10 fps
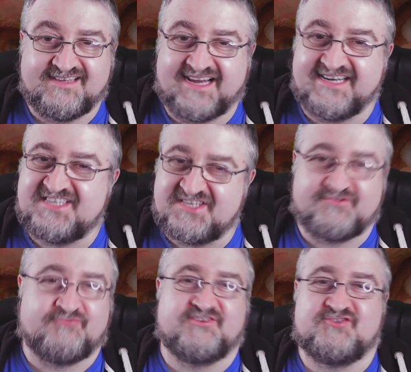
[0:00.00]
And it's just
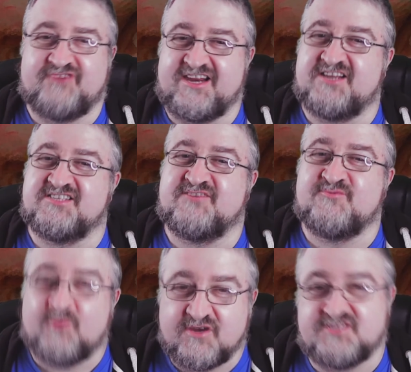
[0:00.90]
so frustrating because there
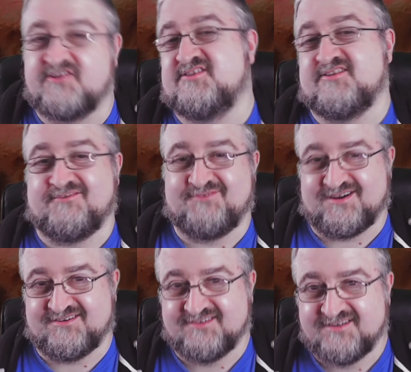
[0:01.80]
was good stuff there.